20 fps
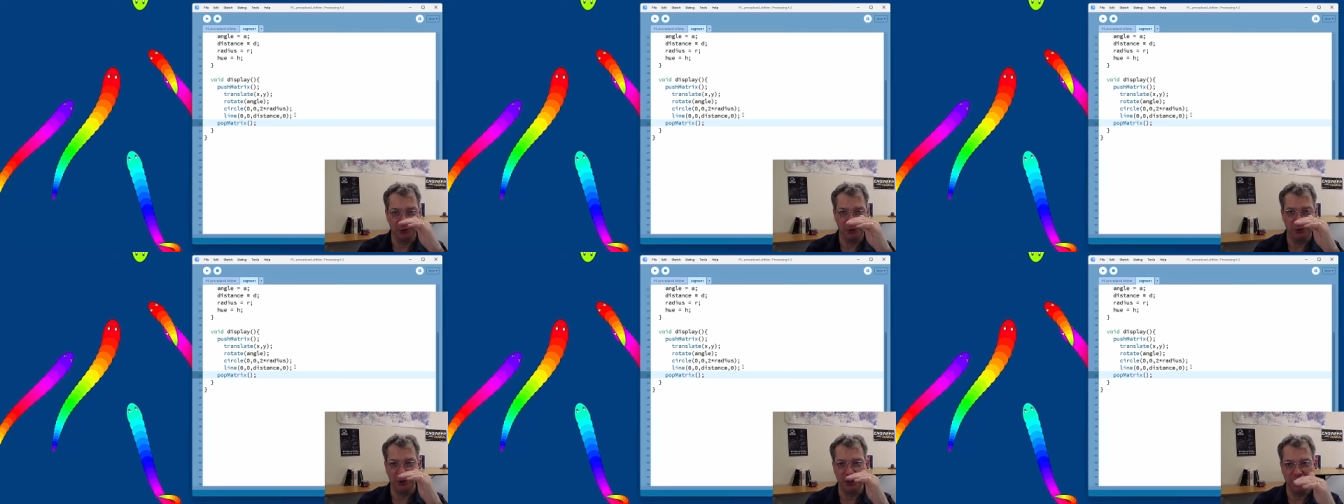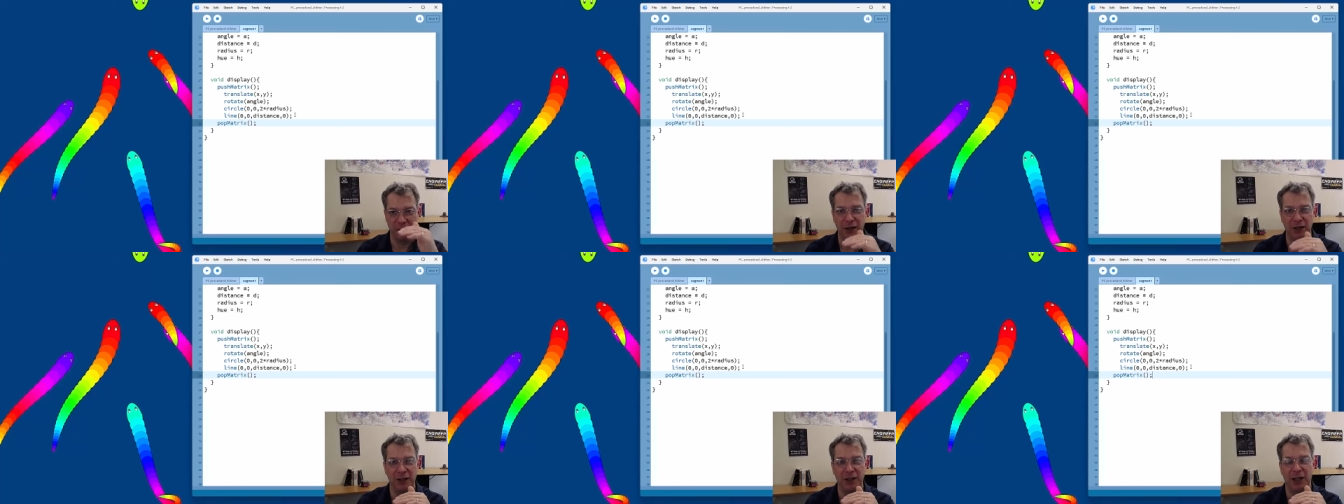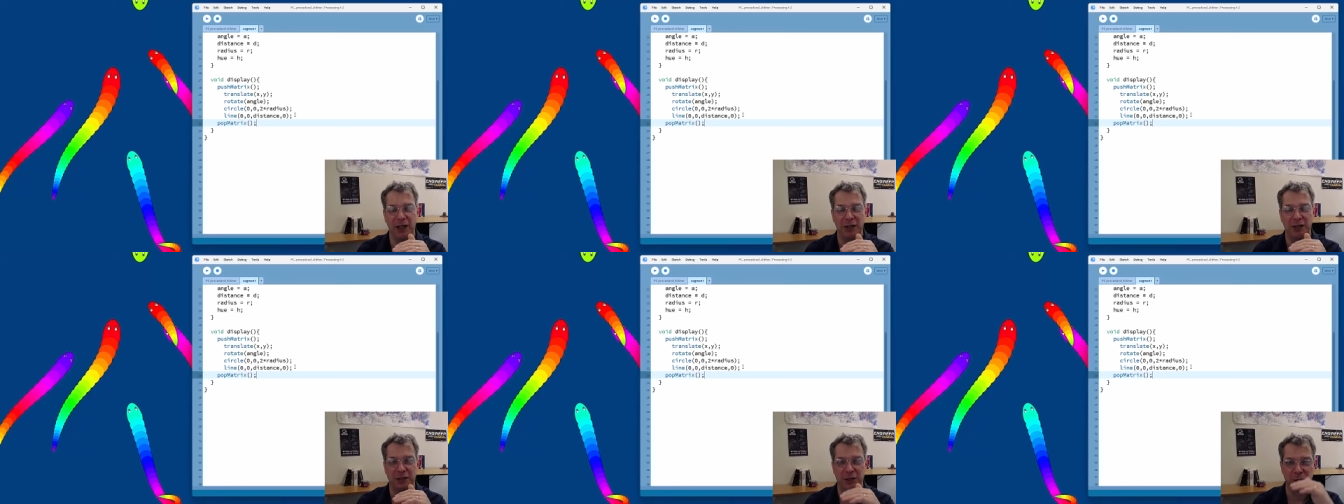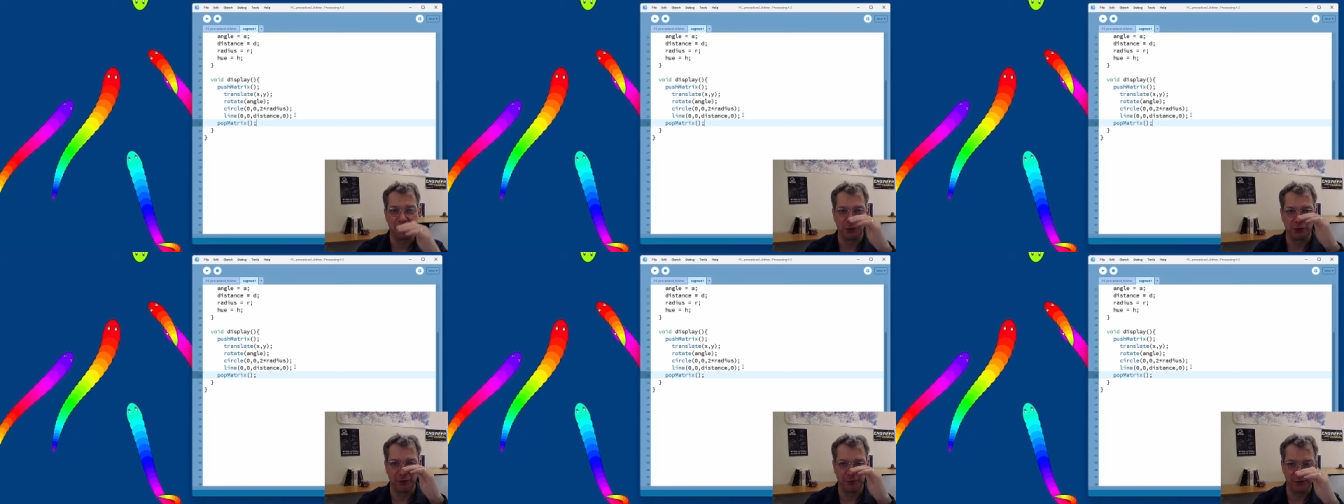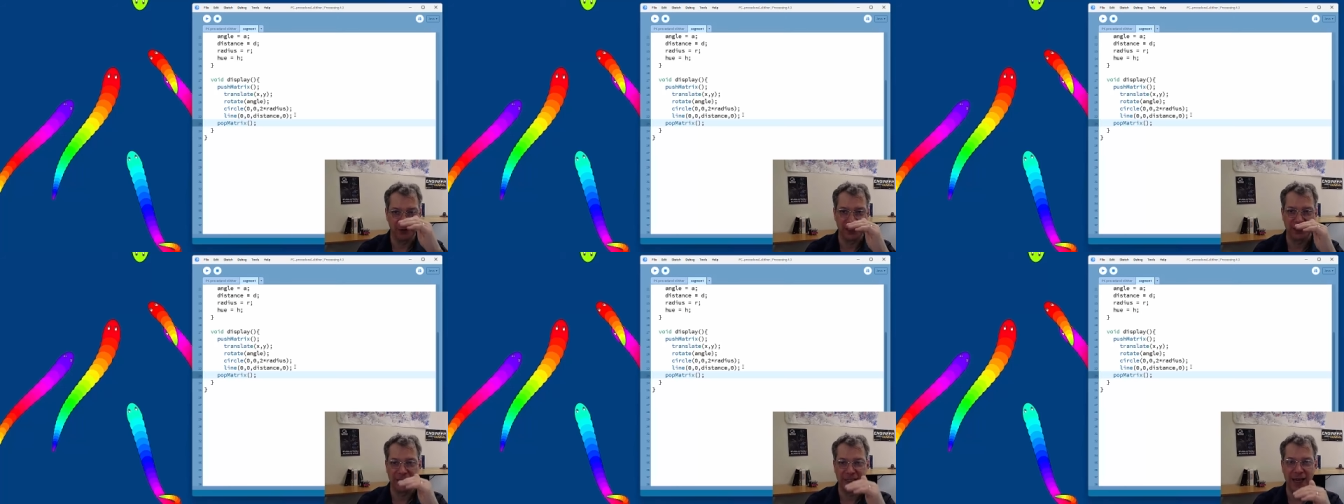So you can
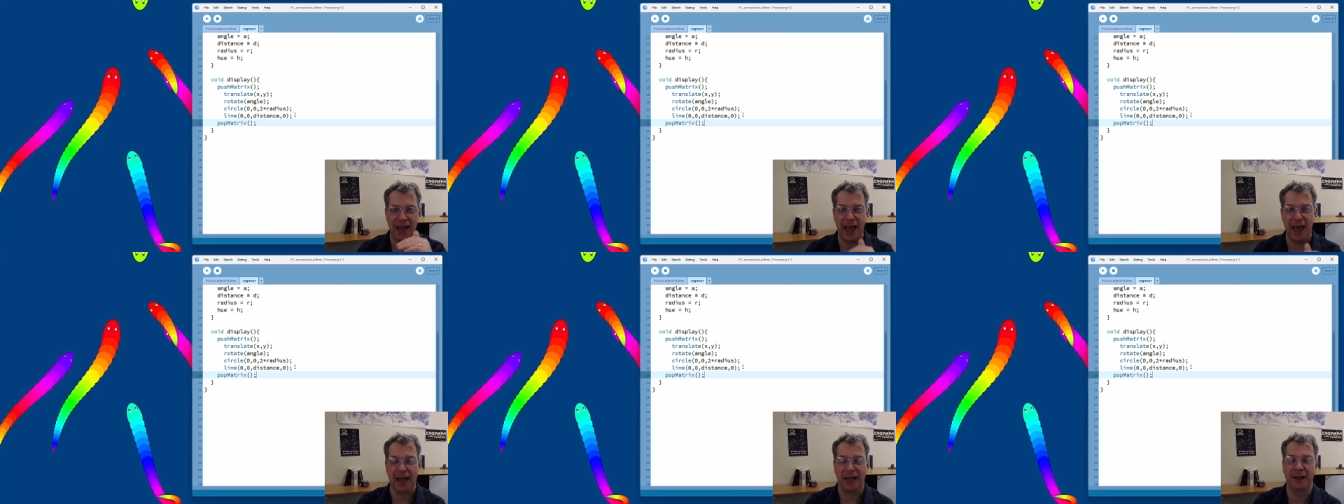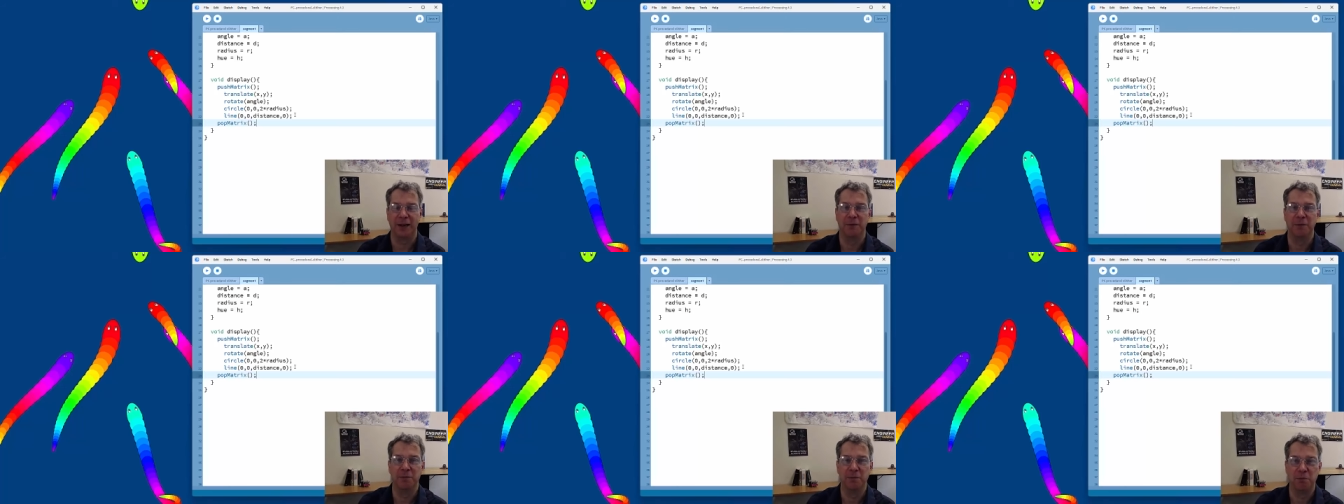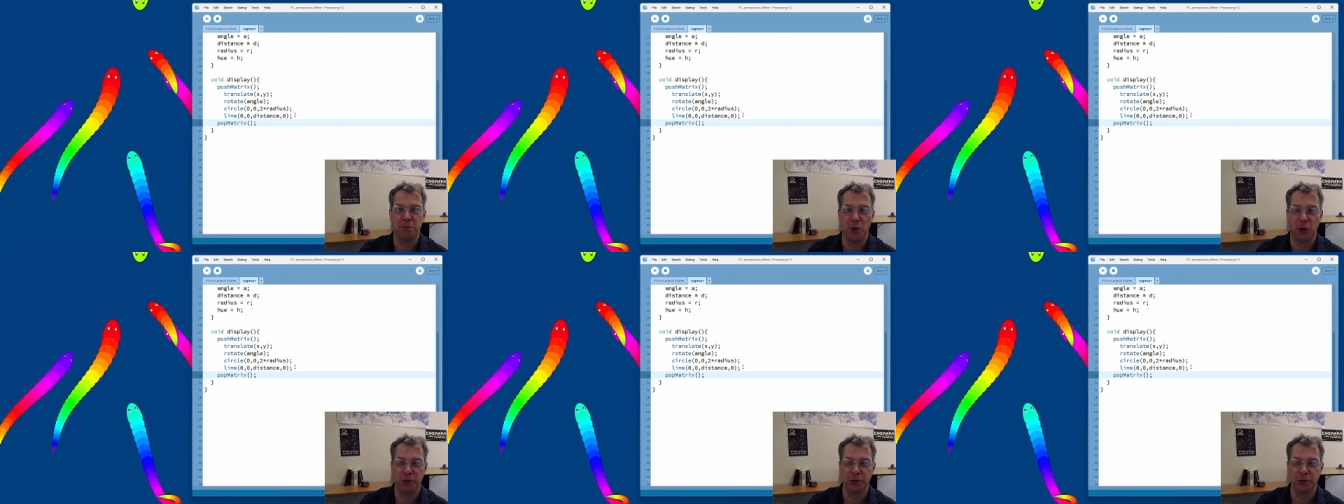sort of stack